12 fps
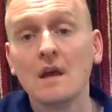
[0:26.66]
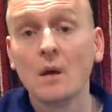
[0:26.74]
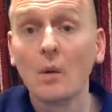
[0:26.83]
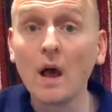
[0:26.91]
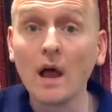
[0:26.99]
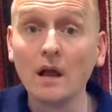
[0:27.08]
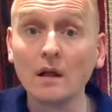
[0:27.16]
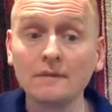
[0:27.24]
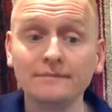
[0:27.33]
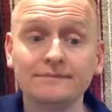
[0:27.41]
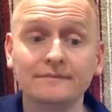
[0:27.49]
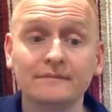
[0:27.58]

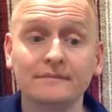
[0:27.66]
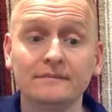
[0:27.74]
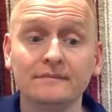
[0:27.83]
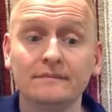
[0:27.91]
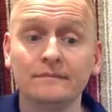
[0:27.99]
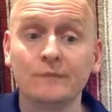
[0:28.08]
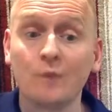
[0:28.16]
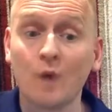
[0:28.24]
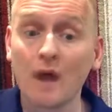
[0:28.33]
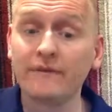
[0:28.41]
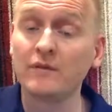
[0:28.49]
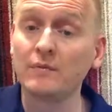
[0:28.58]
Well,
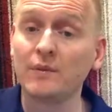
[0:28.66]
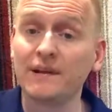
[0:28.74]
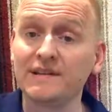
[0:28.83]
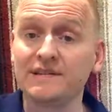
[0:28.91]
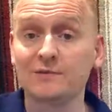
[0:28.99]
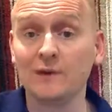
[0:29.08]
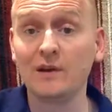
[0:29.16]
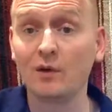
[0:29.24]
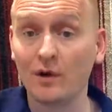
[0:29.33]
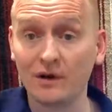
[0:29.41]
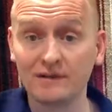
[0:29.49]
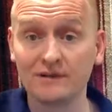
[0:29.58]
one of them plays 3
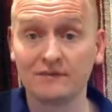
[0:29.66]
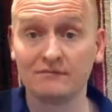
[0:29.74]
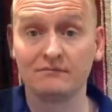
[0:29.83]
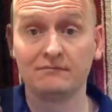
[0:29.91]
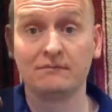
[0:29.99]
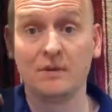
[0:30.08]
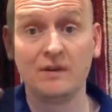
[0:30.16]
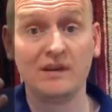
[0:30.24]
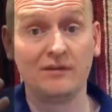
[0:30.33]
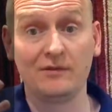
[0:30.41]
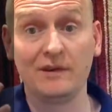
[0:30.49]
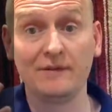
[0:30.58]
chords, only
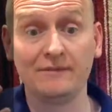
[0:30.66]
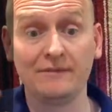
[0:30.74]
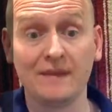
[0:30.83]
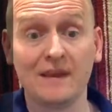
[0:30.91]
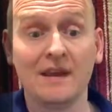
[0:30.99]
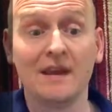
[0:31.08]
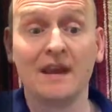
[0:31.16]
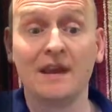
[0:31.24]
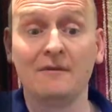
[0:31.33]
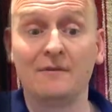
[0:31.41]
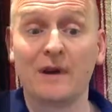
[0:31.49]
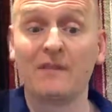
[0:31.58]
3,
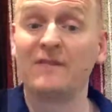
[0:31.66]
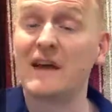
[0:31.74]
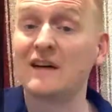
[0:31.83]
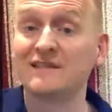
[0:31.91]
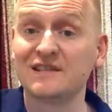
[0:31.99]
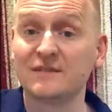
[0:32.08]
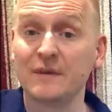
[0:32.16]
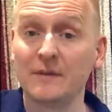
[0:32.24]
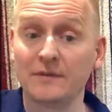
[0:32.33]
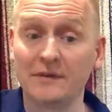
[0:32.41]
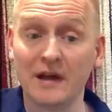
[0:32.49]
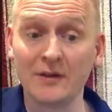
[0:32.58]
in front of thousands of
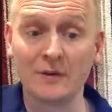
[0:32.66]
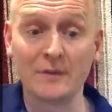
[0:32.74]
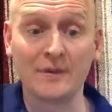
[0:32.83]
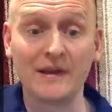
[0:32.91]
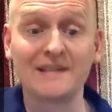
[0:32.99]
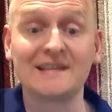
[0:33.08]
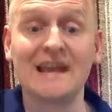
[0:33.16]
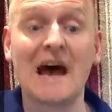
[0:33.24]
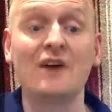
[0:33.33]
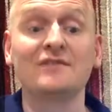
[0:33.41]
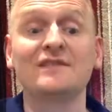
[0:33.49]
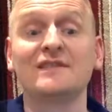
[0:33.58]
people. The other one plays
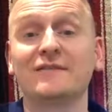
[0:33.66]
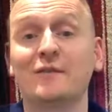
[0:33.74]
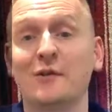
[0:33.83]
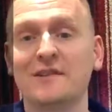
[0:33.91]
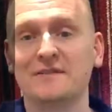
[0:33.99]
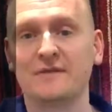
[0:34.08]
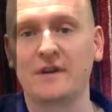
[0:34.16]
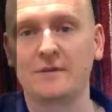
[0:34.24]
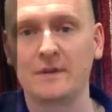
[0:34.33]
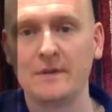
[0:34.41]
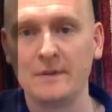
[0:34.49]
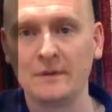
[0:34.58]
thousands of chords in front of
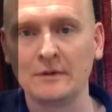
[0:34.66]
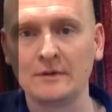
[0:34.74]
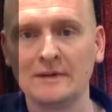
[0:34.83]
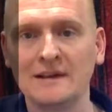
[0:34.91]
3 people.